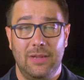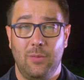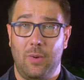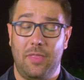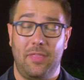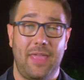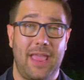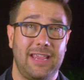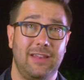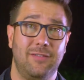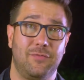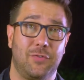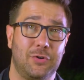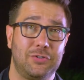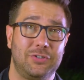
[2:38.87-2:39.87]
whether that
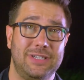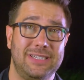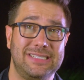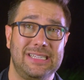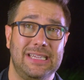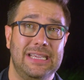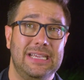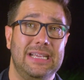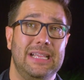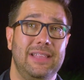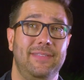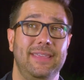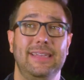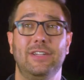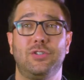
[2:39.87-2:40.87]
conversion is
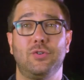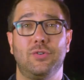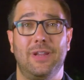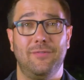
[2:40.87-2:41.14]
the initial